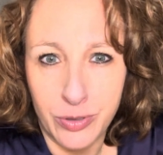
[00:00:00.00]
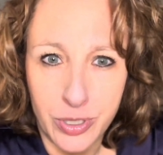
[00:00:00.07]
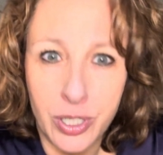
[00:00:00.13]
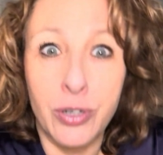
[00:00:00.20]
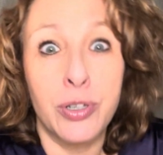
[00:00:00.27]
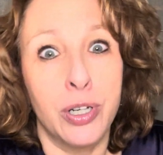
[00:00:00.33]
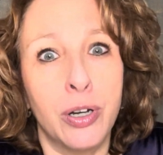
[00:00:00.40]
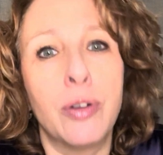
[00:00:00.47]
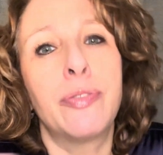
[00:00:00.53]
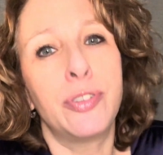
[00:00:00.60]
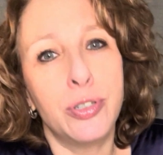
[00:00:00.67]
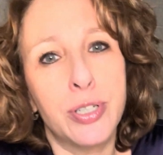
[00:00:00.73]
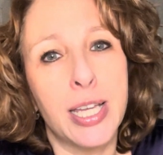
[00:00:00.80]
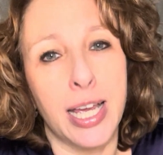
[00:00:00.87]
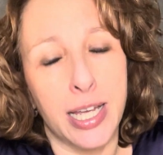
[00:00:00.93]
So, if you
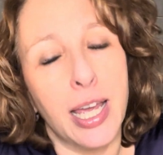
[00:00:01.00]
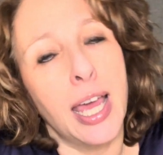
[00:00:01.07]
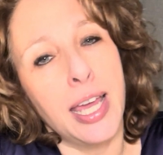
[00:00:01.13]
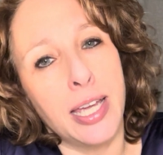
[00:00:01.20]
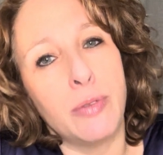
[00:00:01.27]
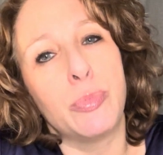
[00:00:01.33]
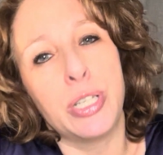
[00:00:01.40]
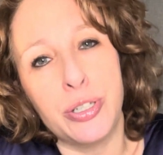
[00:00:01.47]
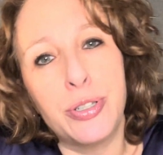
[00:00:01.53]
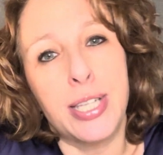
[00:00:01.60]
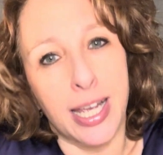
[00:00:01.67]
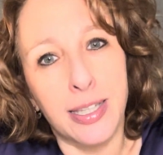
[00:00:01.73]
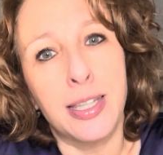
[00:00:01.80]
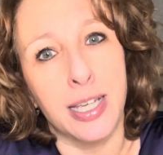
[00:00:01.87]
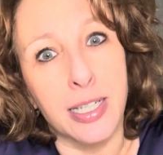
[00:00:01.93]
say, hey, when you
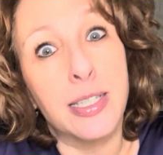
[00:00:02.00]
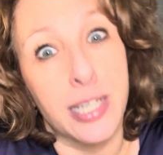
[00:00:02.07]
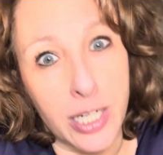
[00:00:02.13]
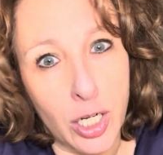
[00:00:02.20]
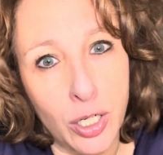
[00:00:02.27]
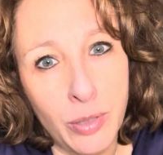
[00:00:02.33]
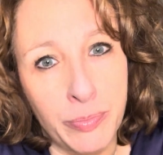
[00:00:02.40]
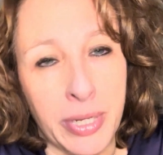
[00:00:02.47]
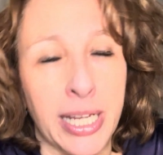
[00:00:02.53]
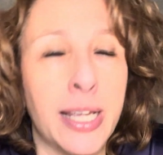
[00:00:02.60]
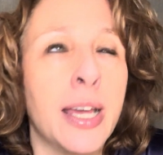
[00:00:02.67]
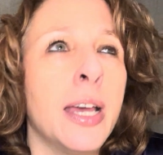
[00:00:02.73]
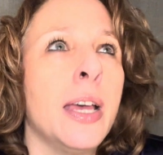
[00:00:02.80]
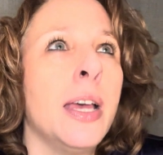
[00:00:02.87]
said this, it hurt me,